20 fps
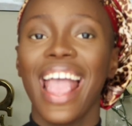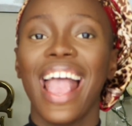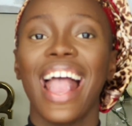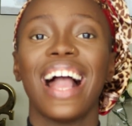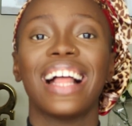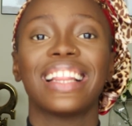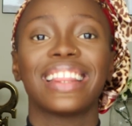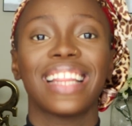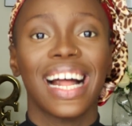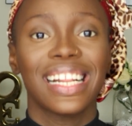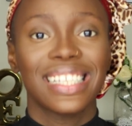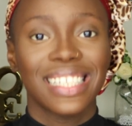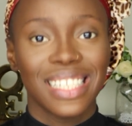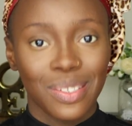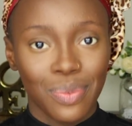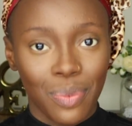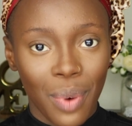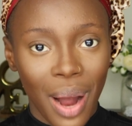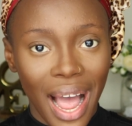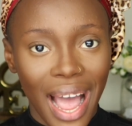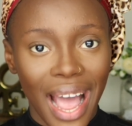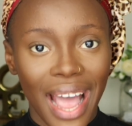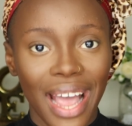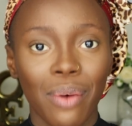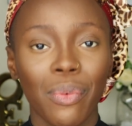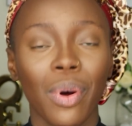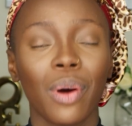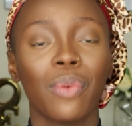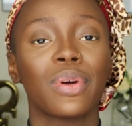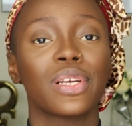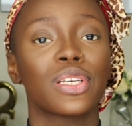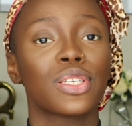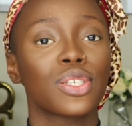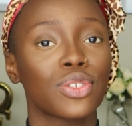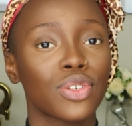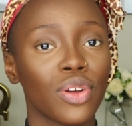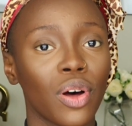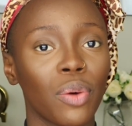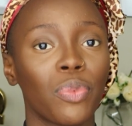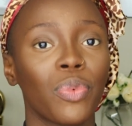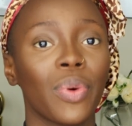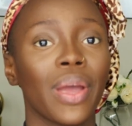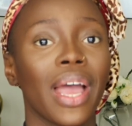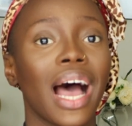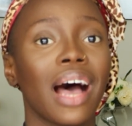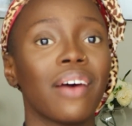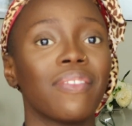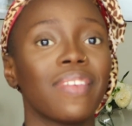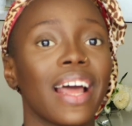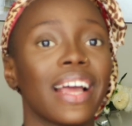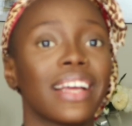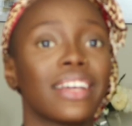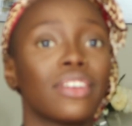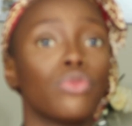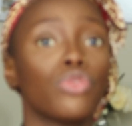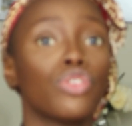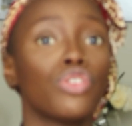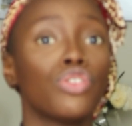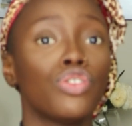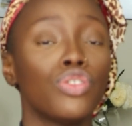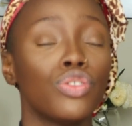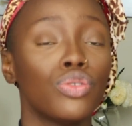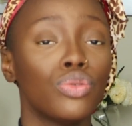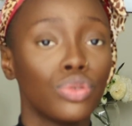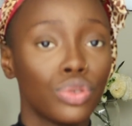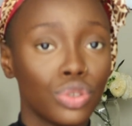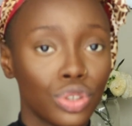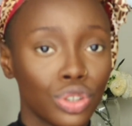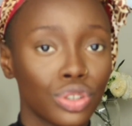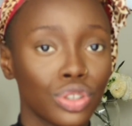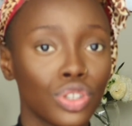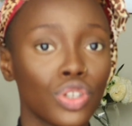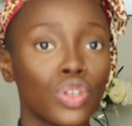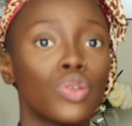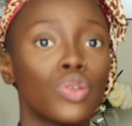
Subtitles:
And that is why when we stop, we have like huge